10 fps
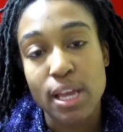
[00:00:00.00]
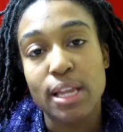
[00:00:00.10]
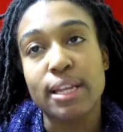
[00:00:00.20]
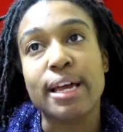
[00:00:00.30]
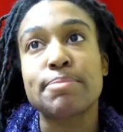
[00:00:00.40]

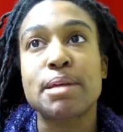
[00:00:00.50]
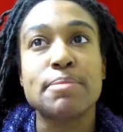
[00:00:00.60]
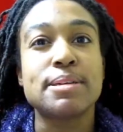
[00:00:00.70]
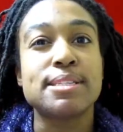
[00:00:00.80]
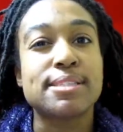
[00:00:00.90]
like
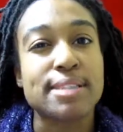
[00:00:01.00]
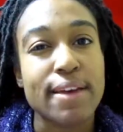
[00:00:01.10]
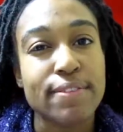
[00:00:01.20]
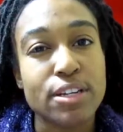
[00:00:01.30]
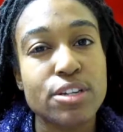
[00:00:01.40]
maybe
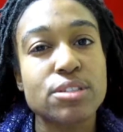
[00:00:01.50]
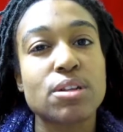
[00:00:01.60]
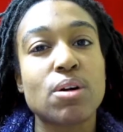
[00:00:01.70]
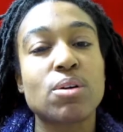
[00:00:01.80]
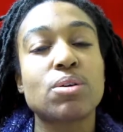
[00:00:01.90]
7 years
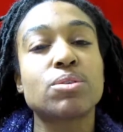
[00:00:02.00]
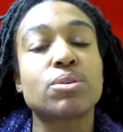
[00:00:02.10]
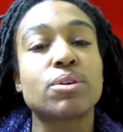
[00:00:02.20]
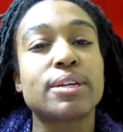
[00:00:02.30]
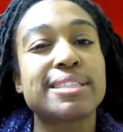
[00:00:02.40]
old
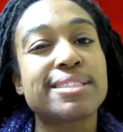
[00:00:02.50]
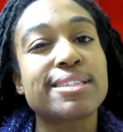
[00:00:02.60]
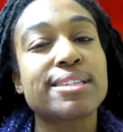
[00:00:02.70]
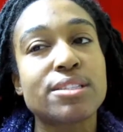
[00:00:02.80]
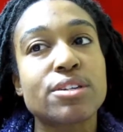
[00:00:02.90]
or
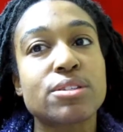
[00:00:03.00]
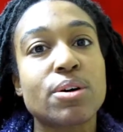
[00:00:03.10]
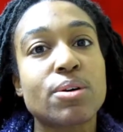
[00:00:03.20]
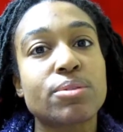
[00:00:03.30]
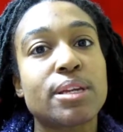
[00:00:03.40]
6 years old,